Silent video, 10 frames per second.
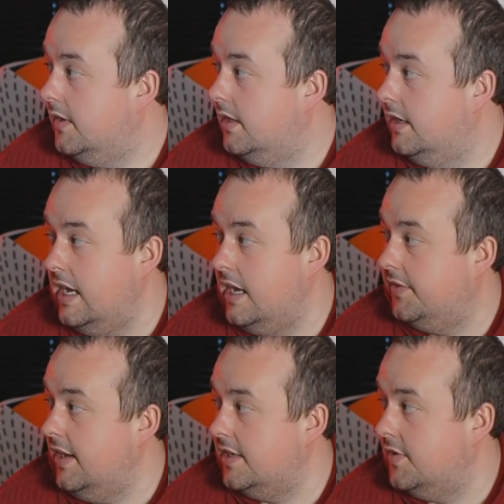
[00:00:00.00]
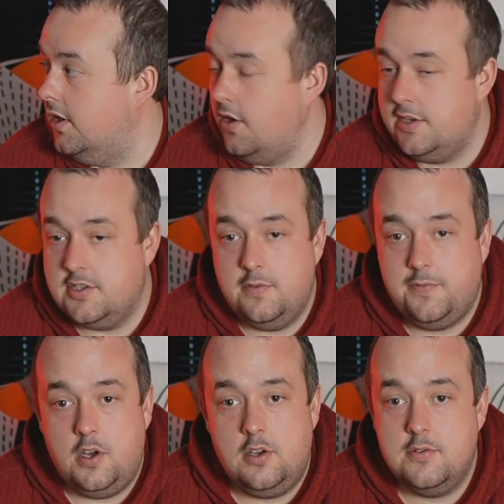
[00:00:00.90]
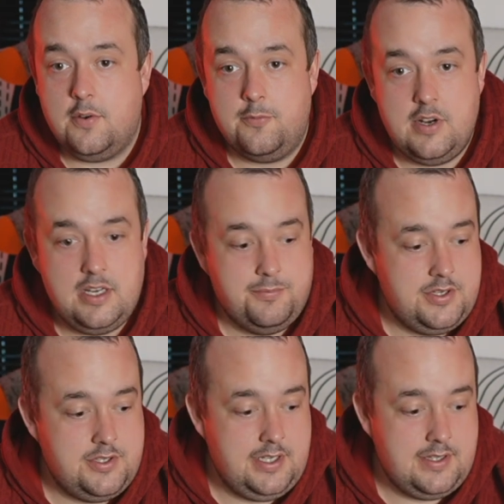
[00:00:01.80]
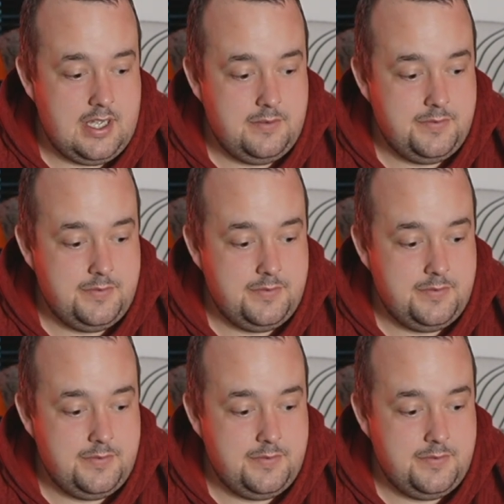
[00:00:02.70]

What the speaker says: Yeah, thanks for the likes and the follows. Really appreciate that.